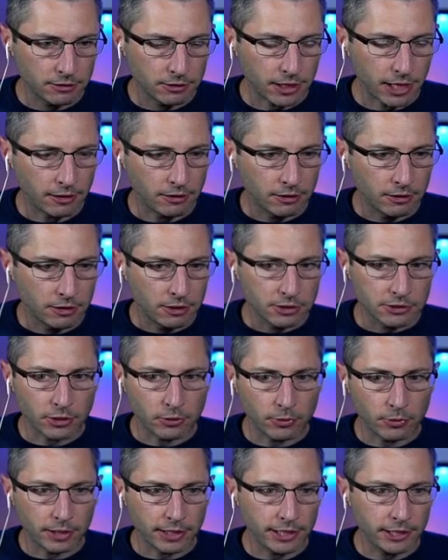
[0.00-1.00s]
Okay,
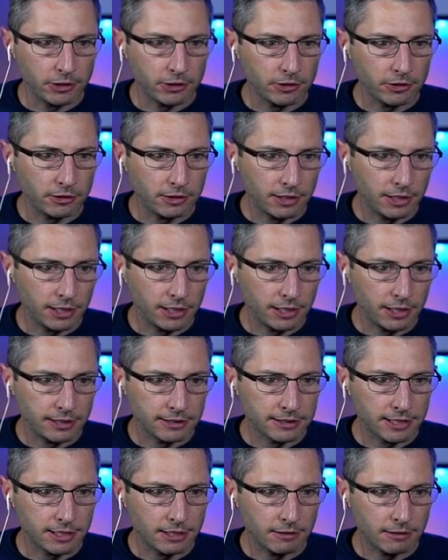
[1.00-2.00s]
so here
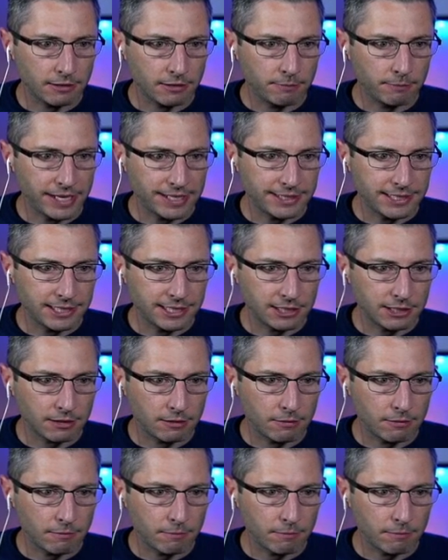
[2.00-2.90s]
is a basic